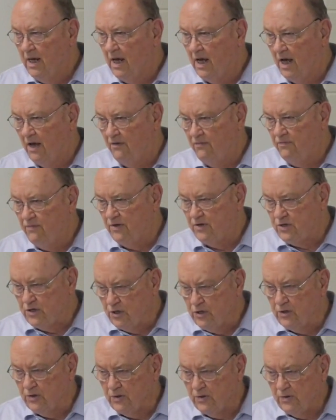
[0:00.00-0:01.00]
of the
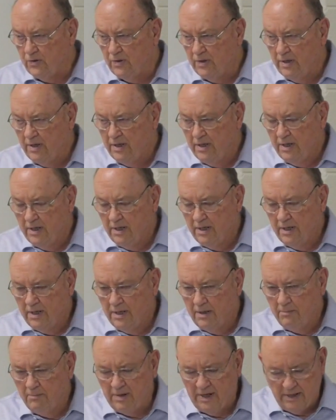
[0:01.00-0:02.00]
two,
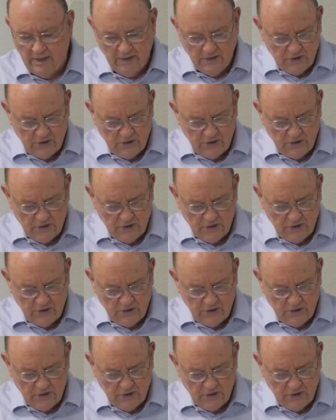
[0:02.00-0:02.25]
but it